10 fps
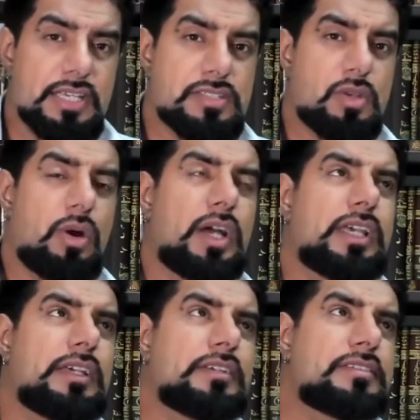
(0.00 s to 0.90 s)
So
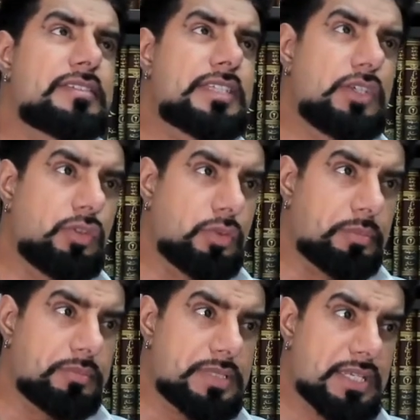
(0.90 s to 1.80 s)
I
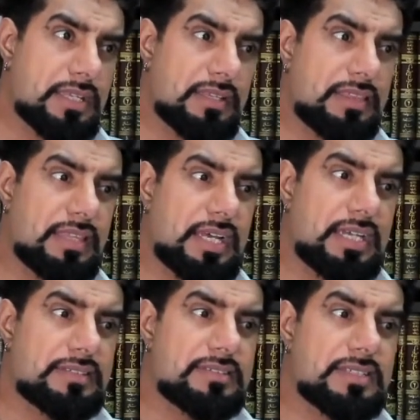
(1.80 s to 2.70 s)
assumed
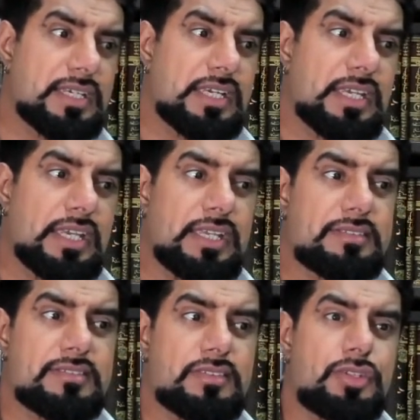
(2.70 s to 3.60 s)
that
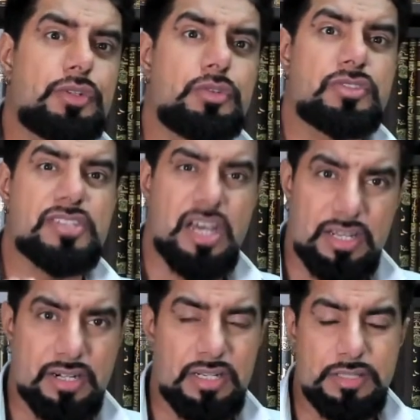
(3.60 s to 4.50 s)
it's through
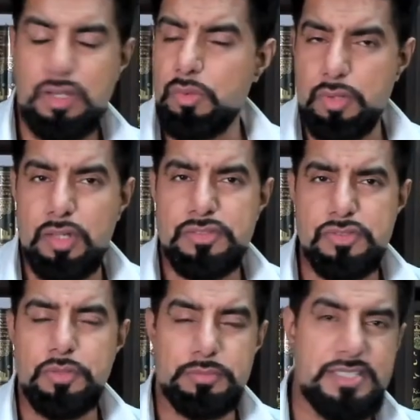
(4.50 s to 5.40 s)
Sarah. No, not
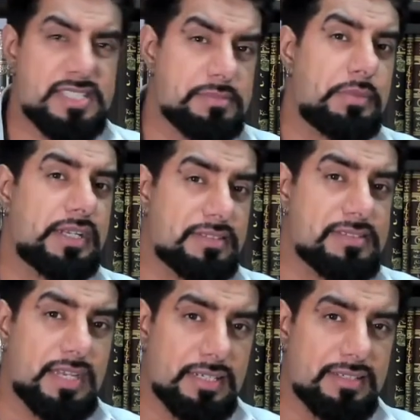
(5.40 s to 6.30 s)
assumed. This is my
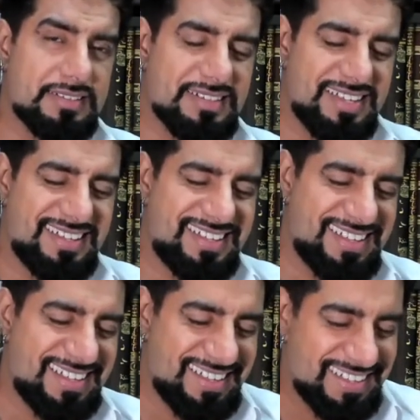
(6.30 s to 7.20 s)
understanding.
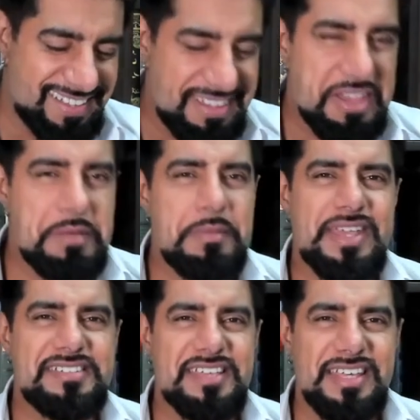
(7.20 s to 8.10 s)
May
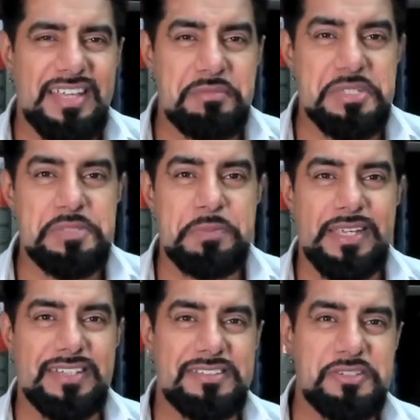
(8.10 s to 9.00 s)
I say I'm just
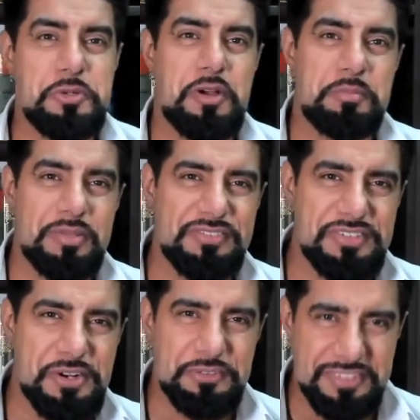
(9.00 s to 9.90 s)
being too humble for
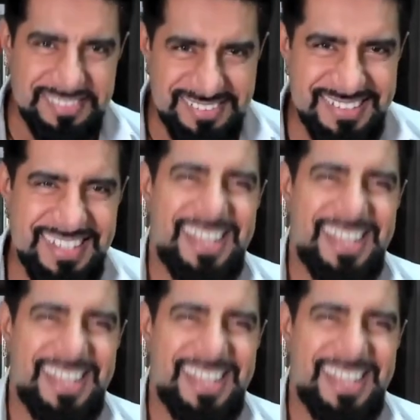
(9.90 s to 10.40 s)
no reason.